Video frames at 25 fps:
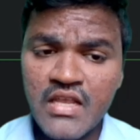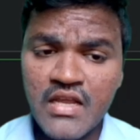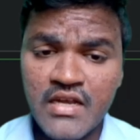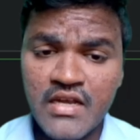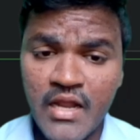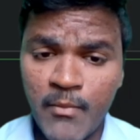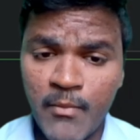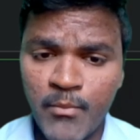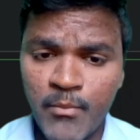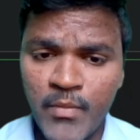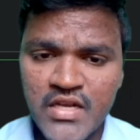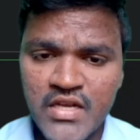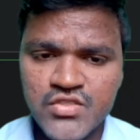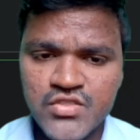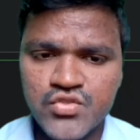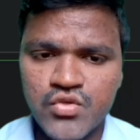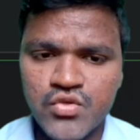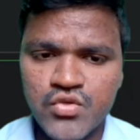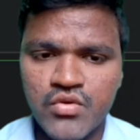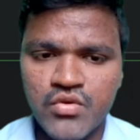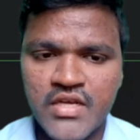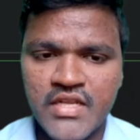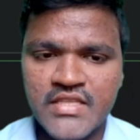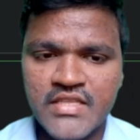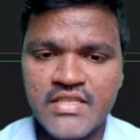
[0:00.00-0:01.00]
numbers
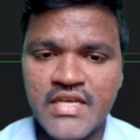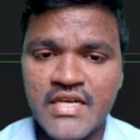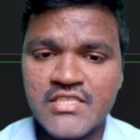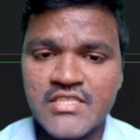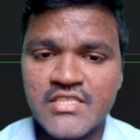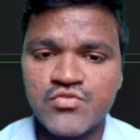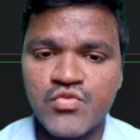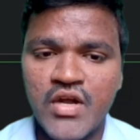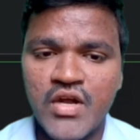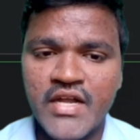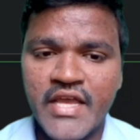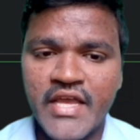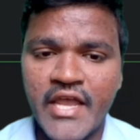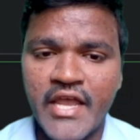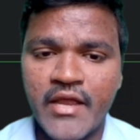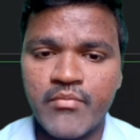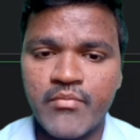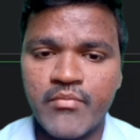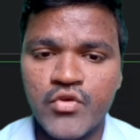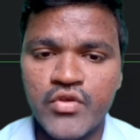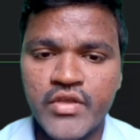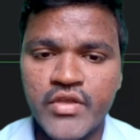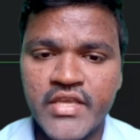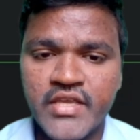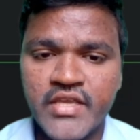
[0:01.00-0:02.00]
only. That is what I am
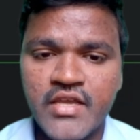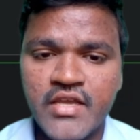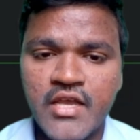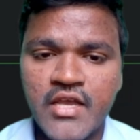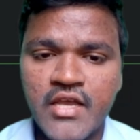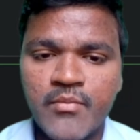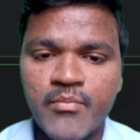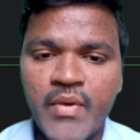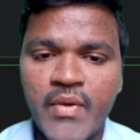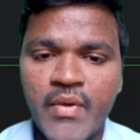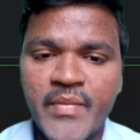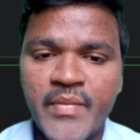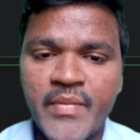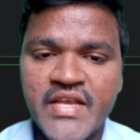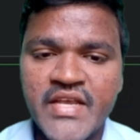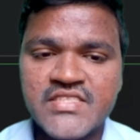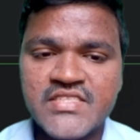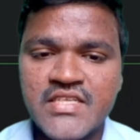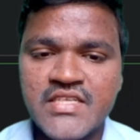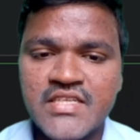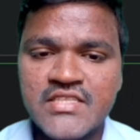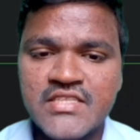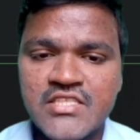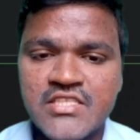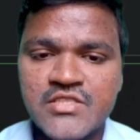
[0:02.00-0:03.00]
doing by
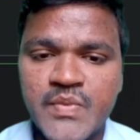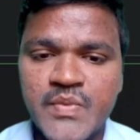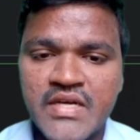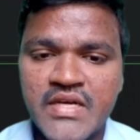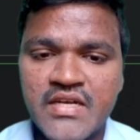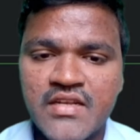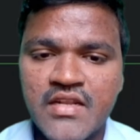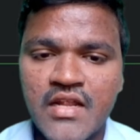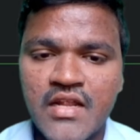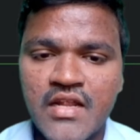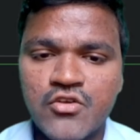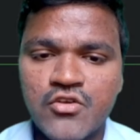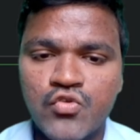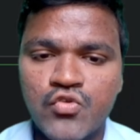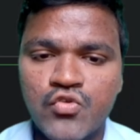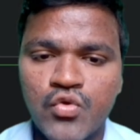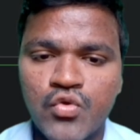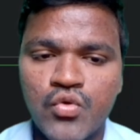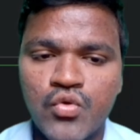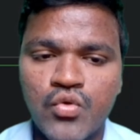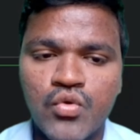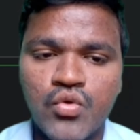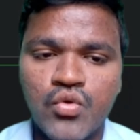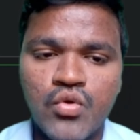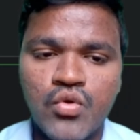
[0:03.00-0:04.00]
mentioning this particular
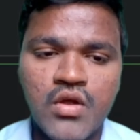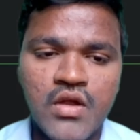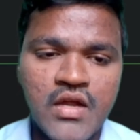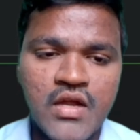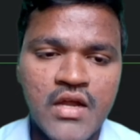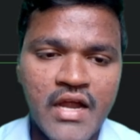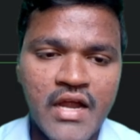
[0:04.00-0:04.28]
2